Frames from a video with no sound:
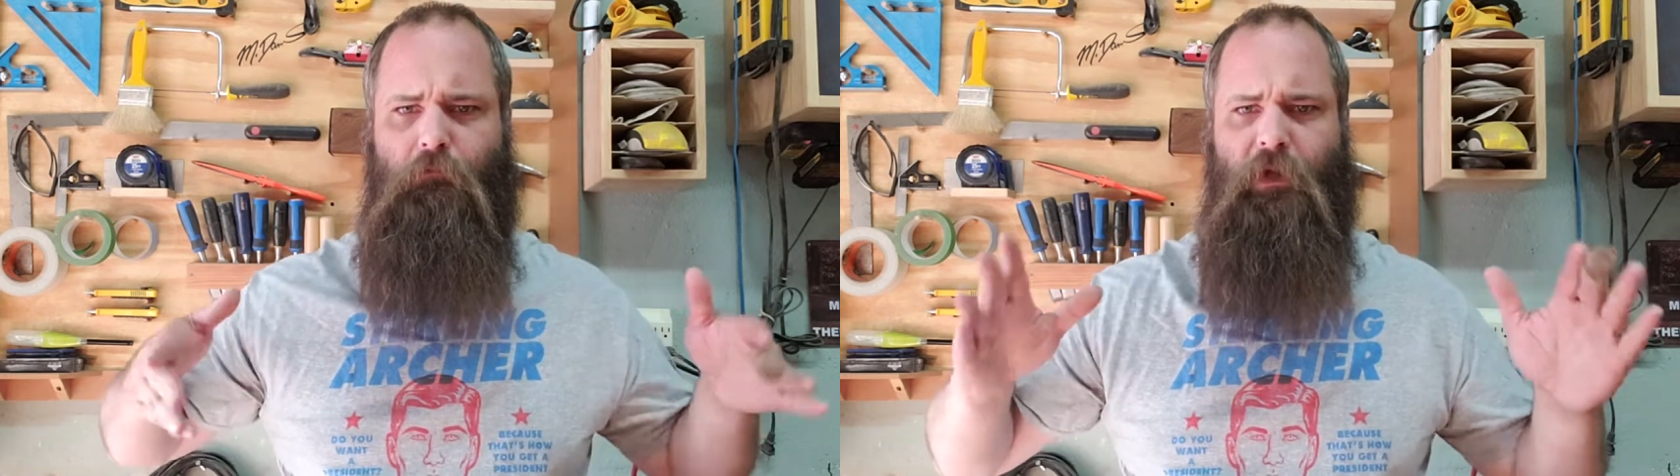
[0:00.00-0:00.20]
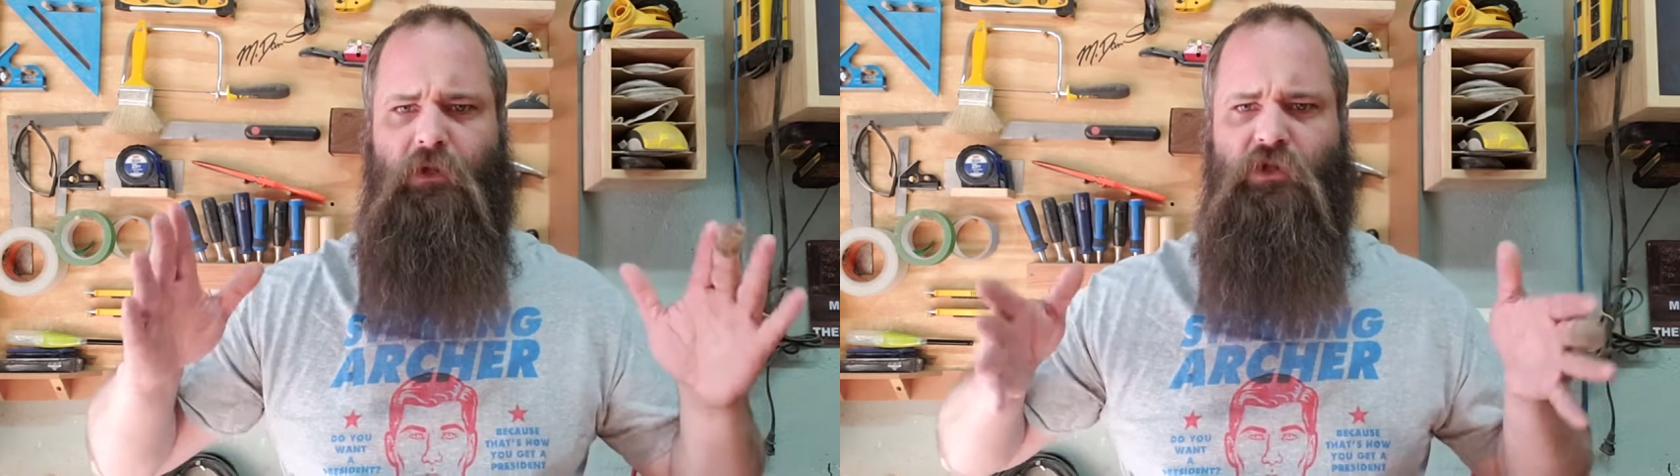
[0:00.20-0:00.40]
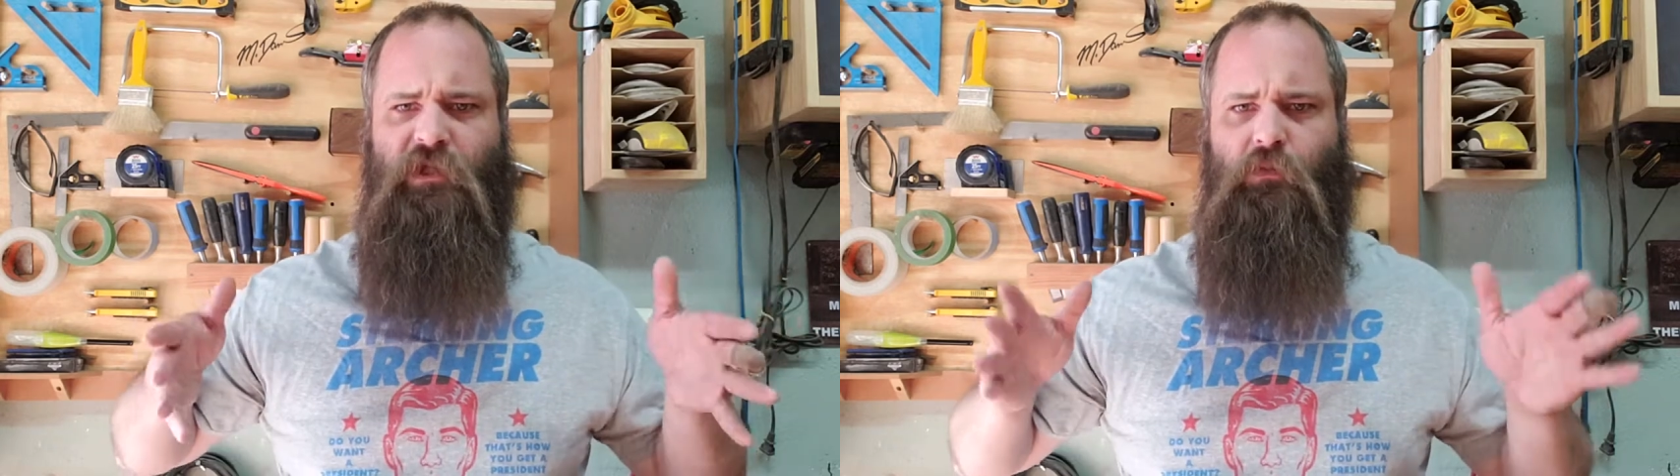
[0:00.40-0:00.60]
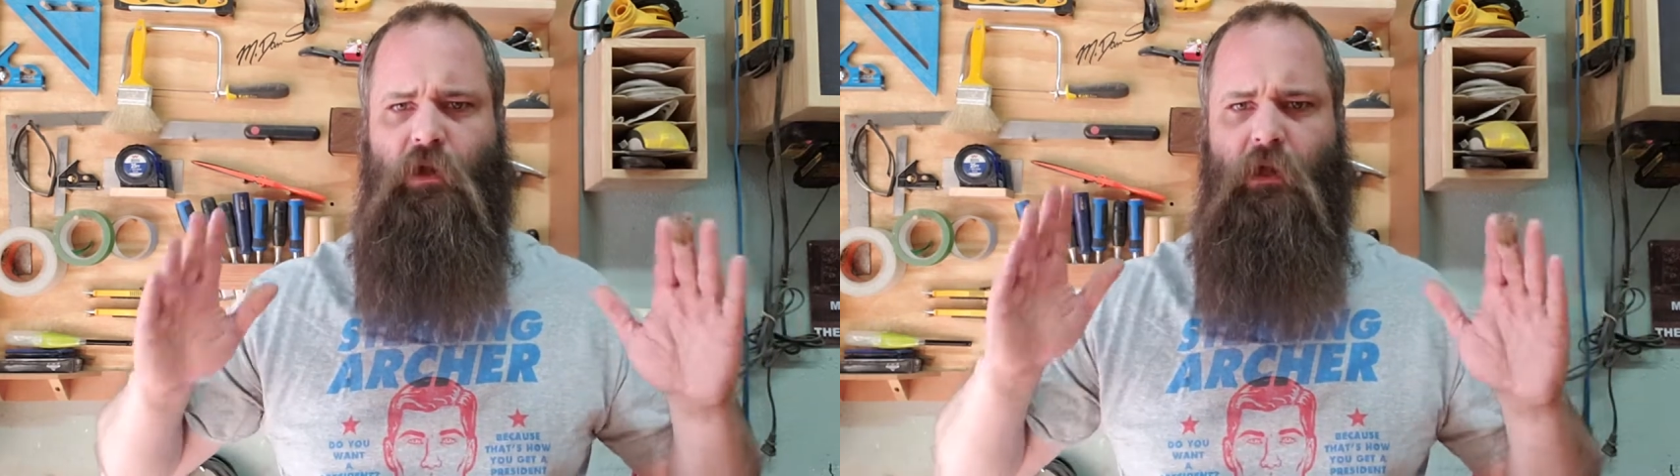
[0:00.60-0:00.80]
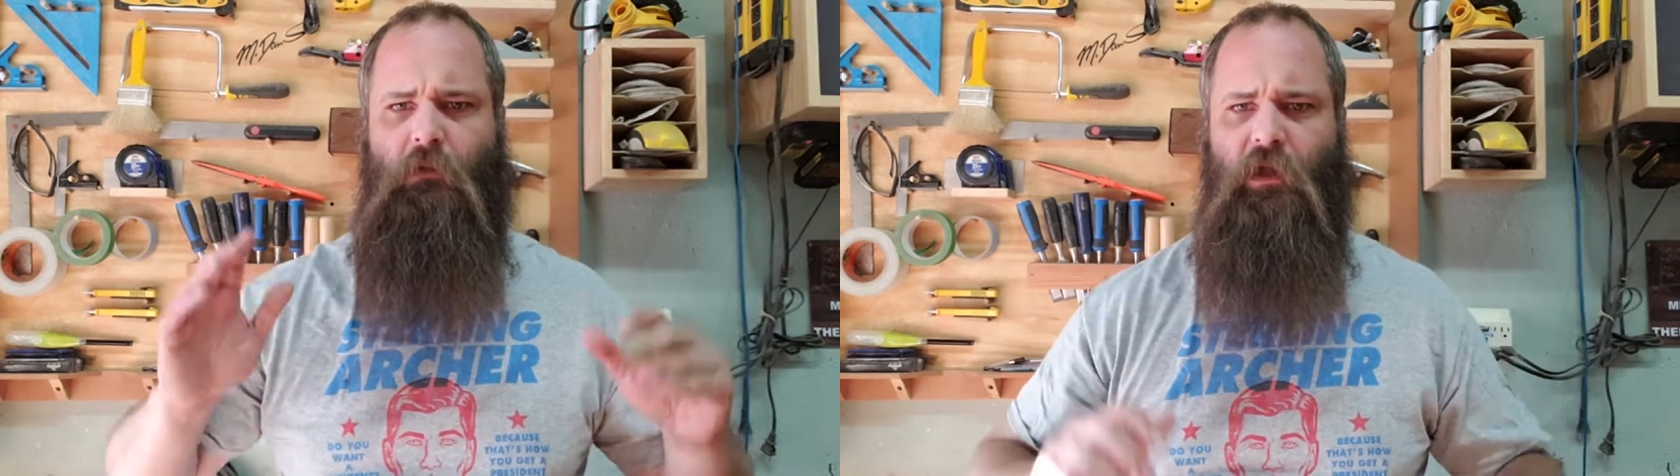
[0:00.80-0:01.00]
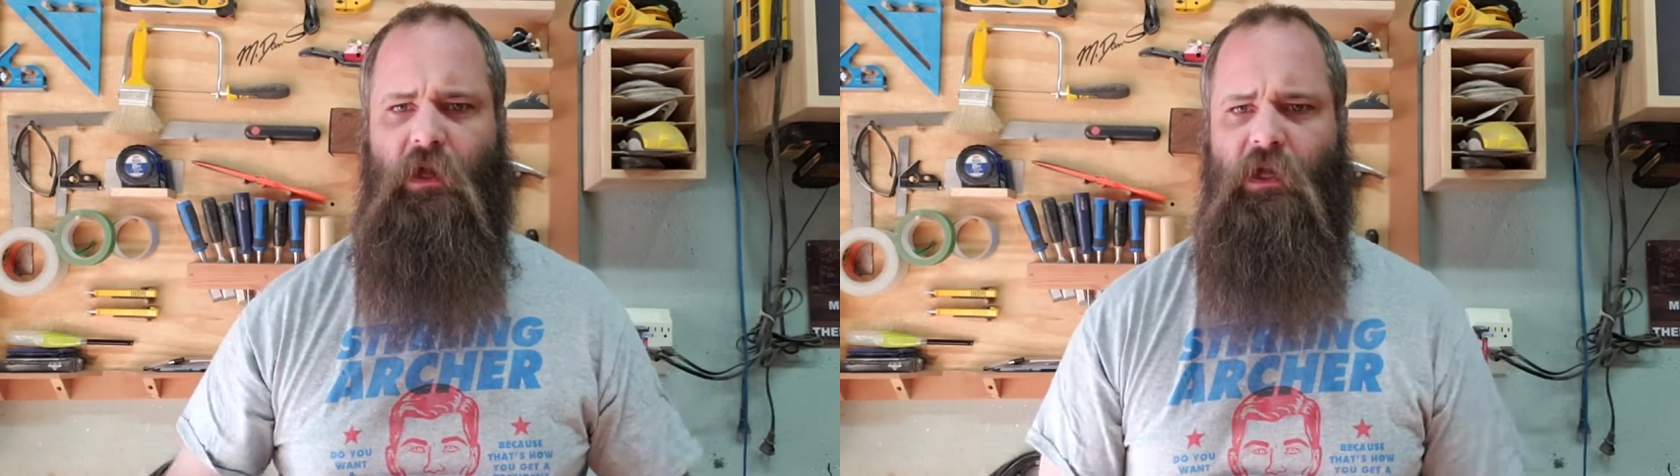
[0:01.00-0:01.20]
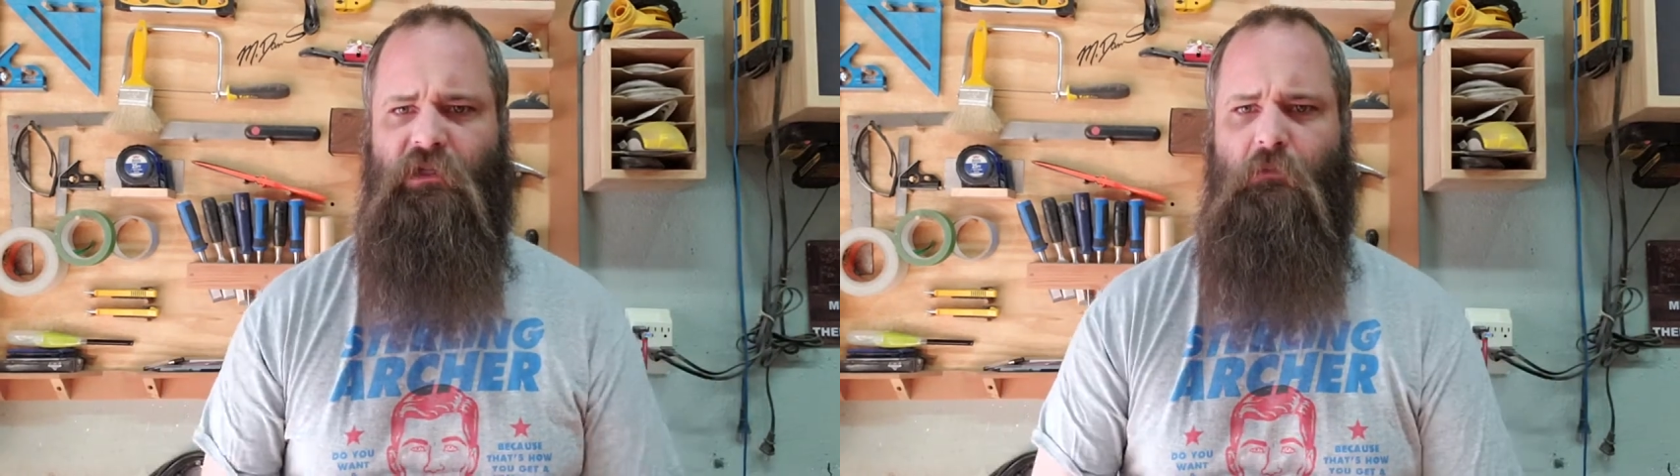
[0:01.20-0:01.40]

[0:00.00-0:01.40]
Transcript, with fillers: bench swing thing at